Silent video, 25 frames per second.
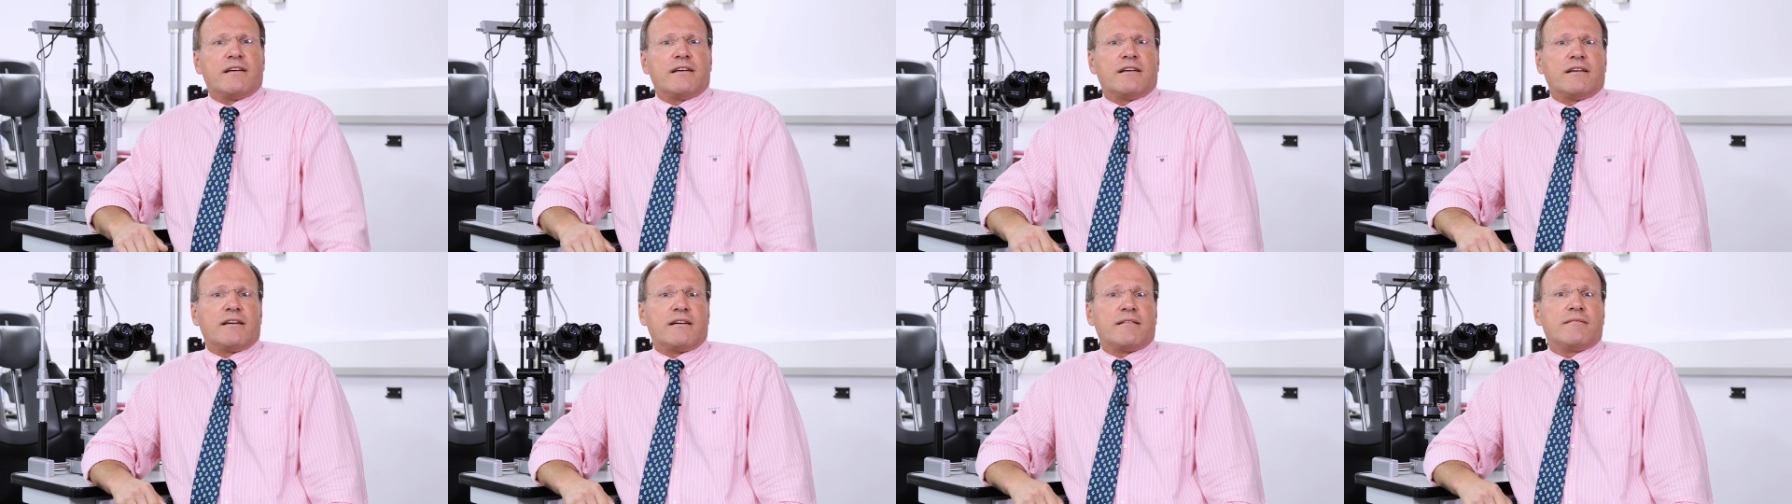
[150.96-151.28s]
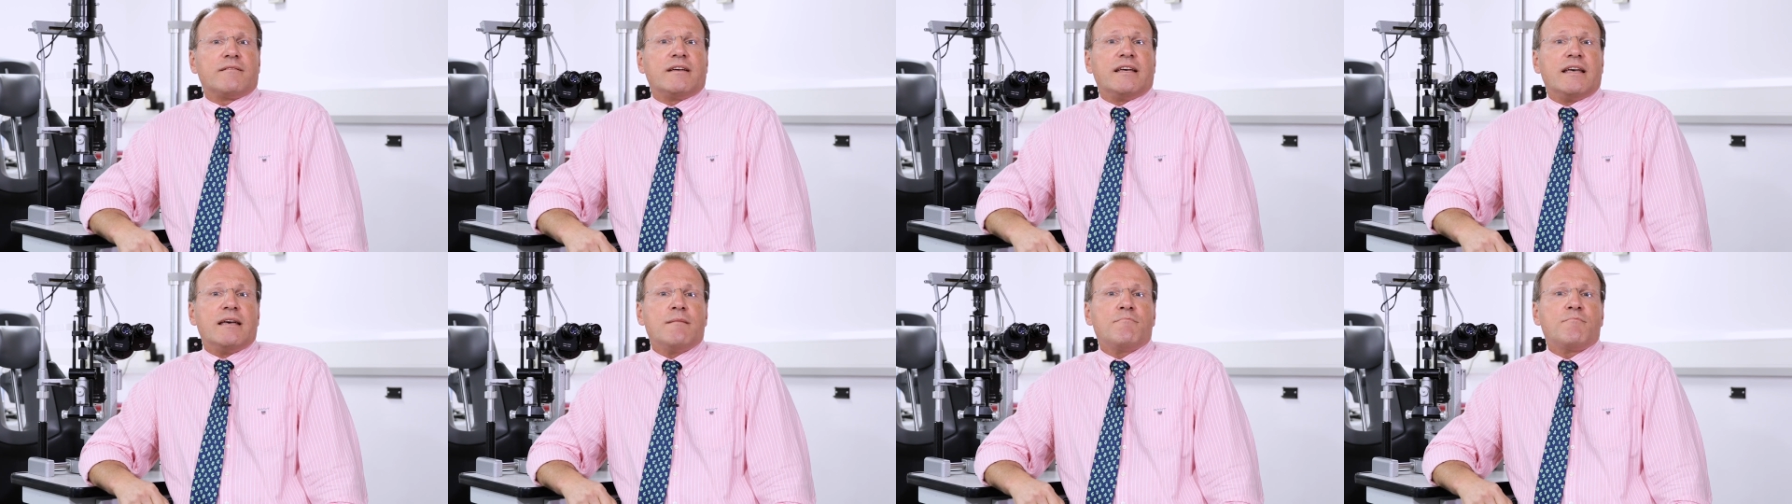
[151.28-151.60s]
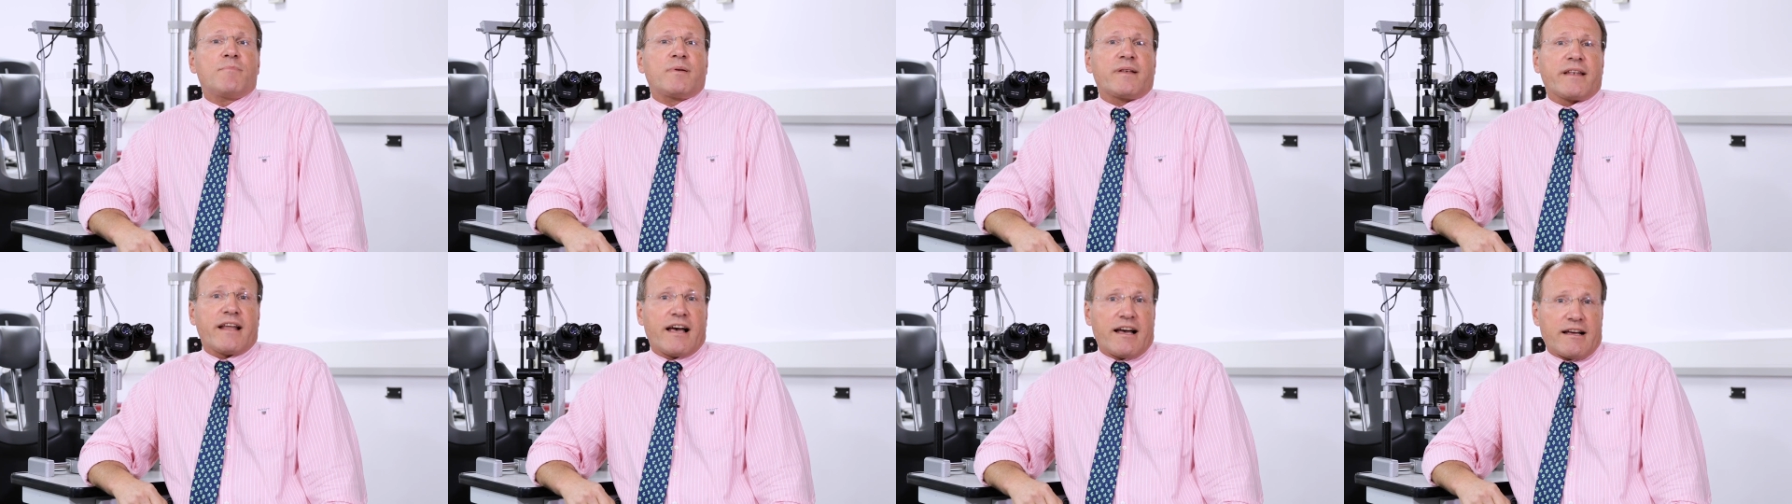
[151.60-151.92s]
uh,
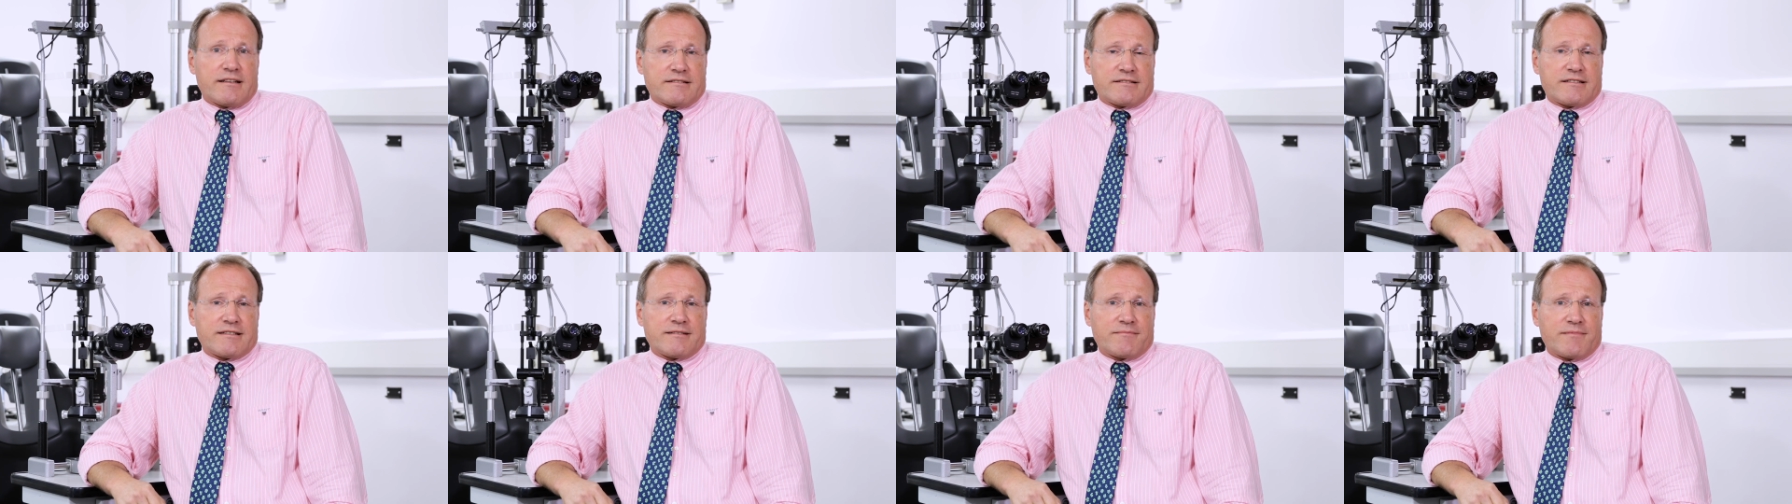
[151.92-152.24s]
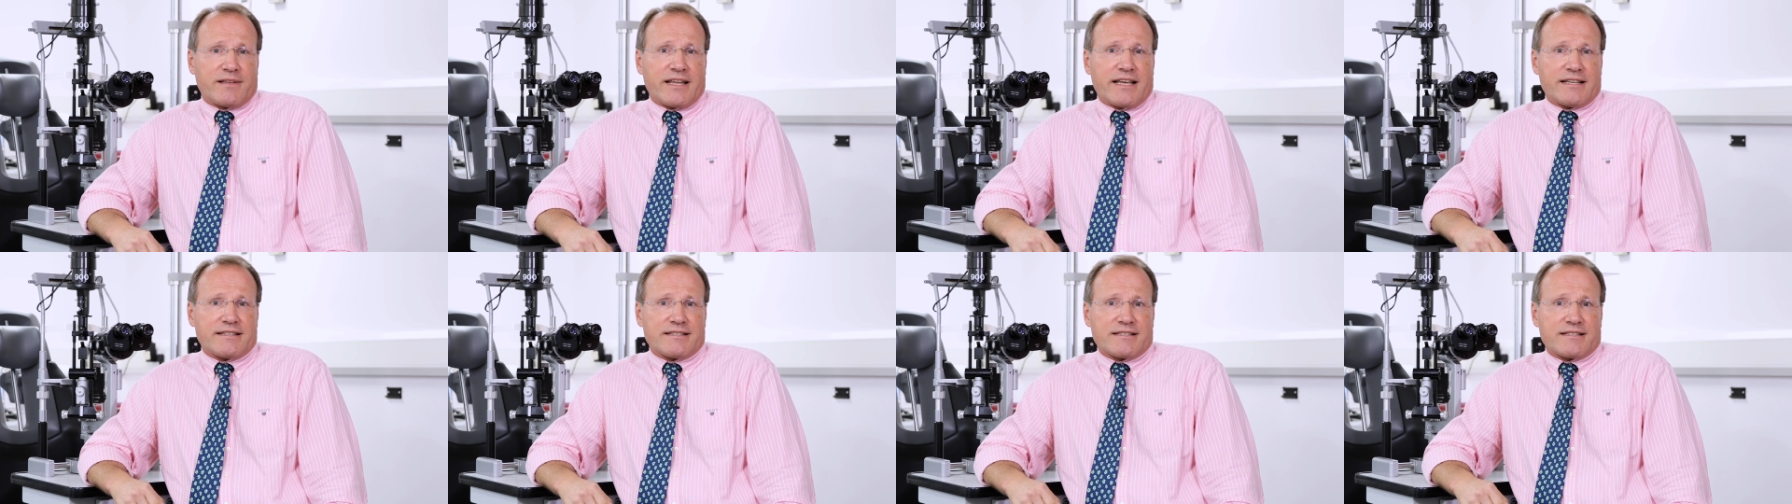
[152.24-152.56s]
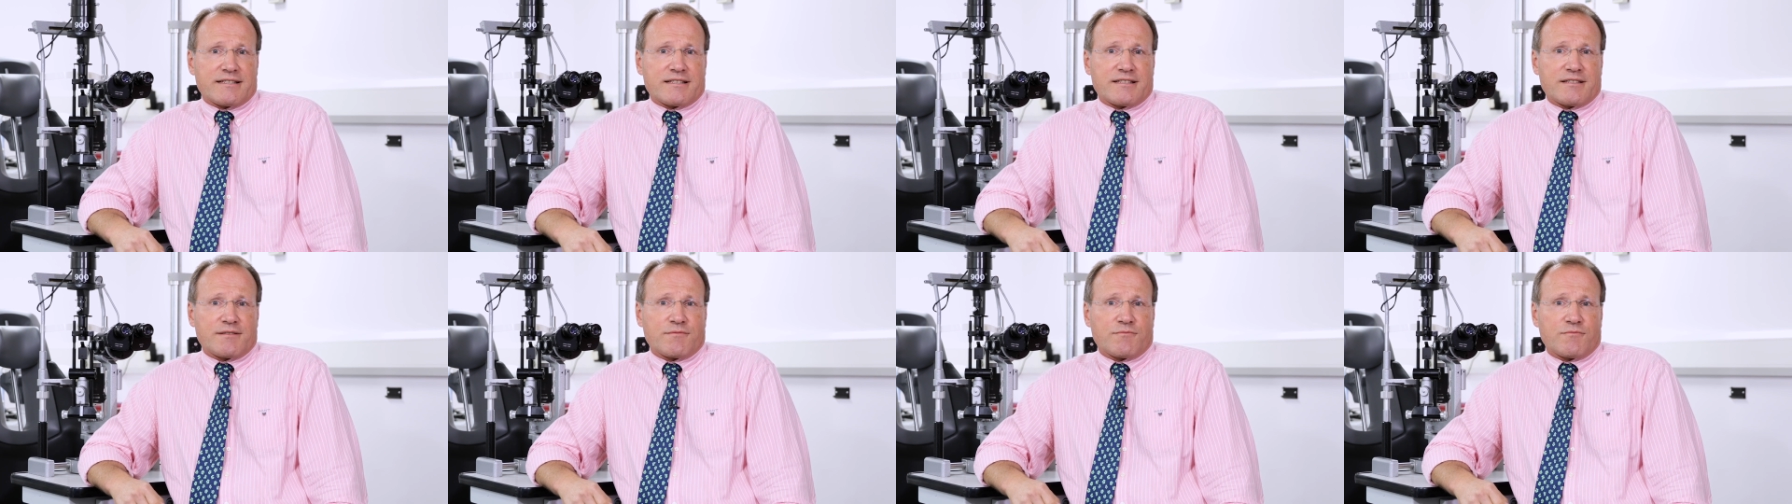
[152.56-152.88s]
implant
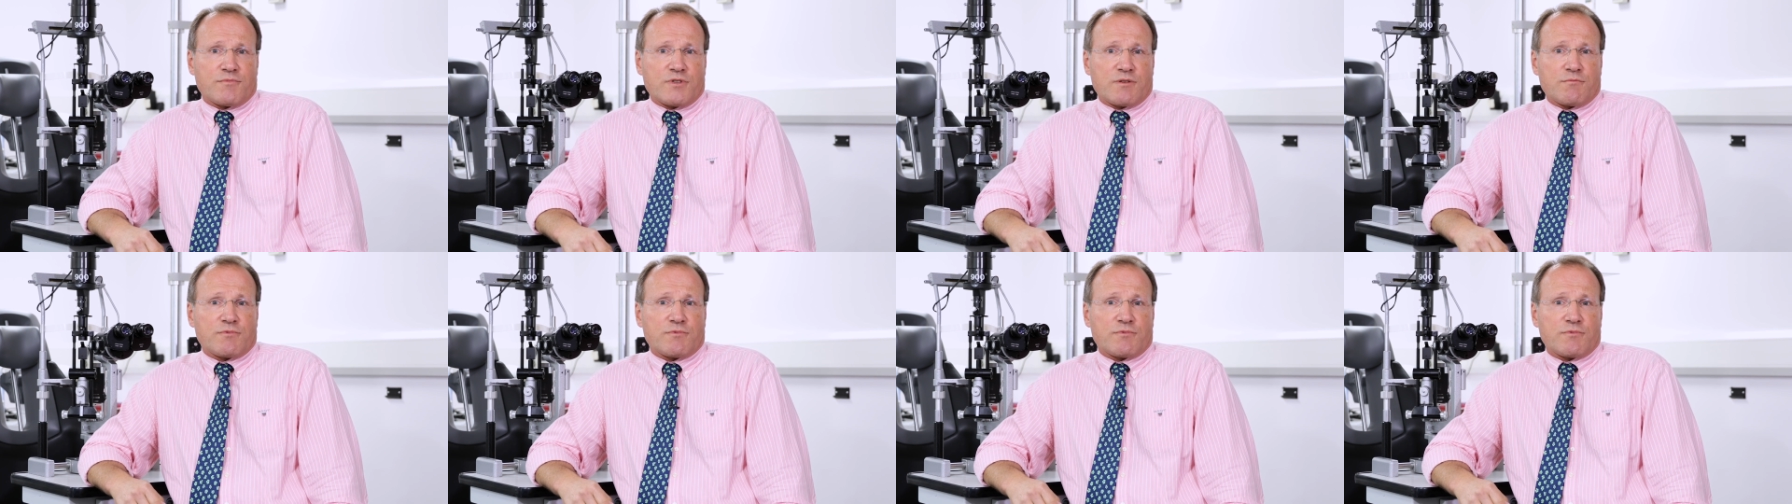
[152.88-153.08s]
lens